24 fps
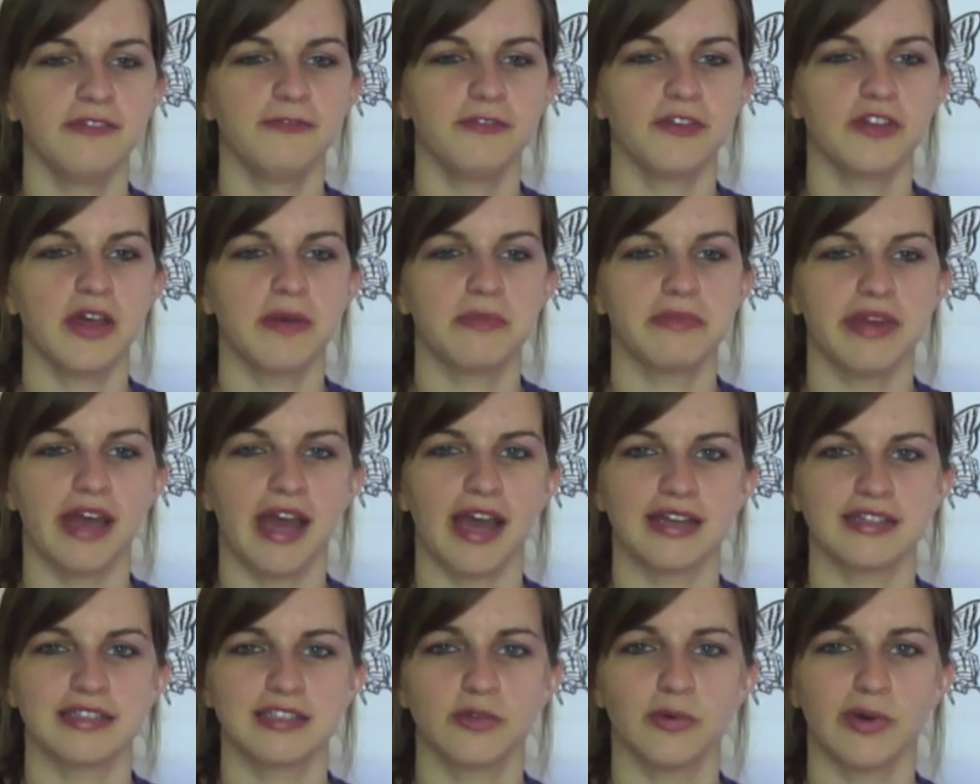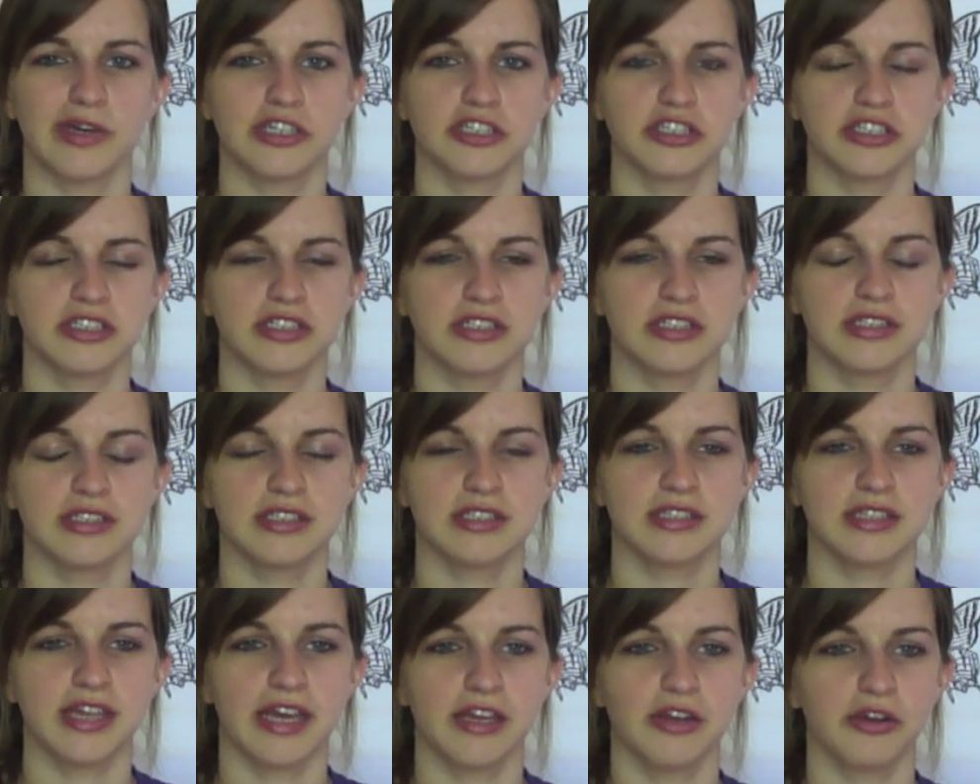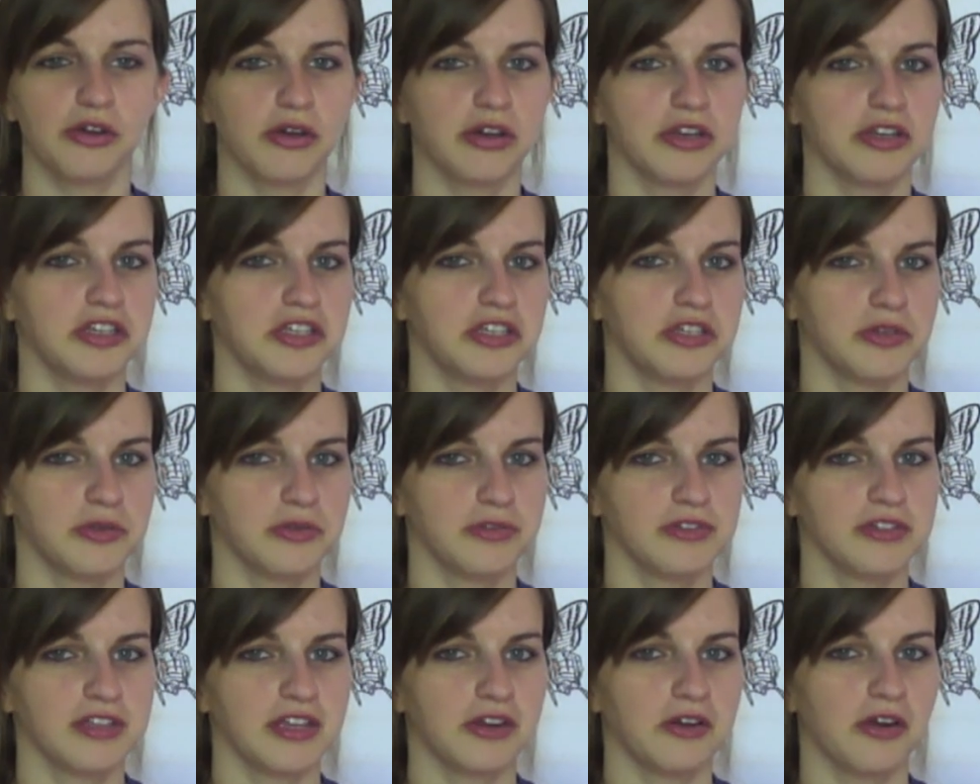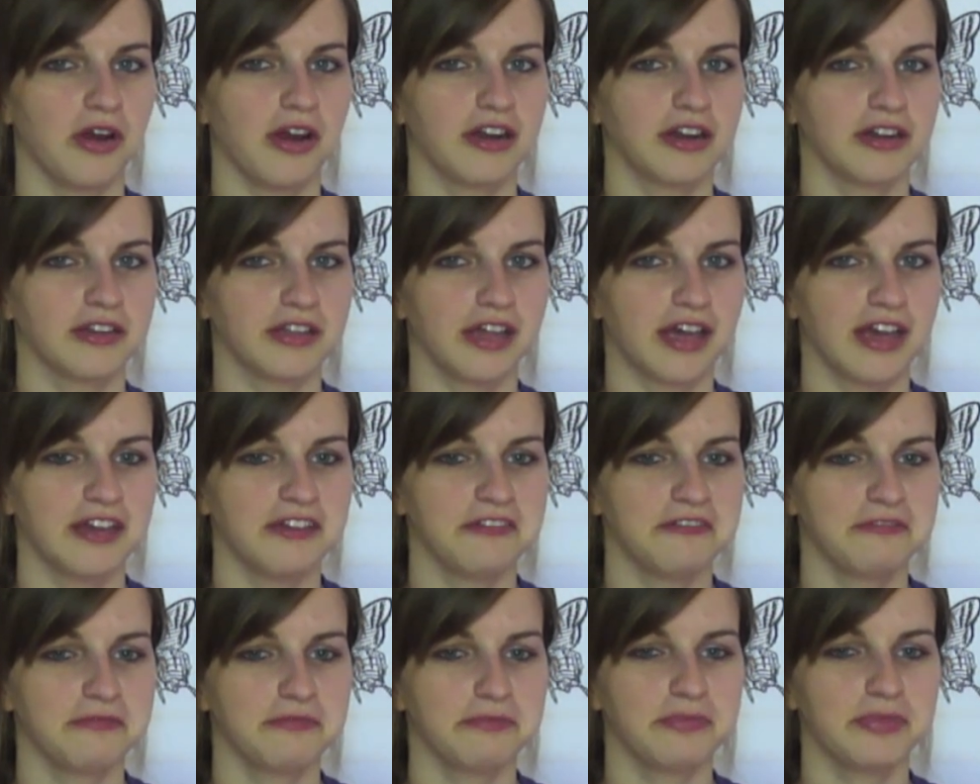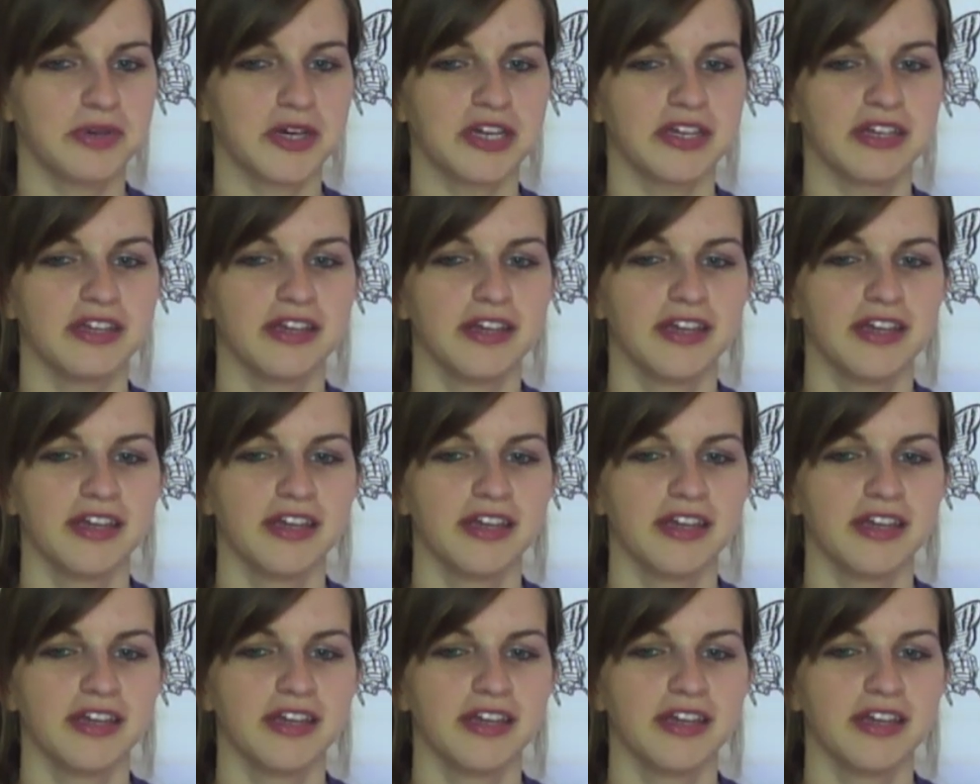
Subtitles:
for them to ask questions that you're going to use later on in life, but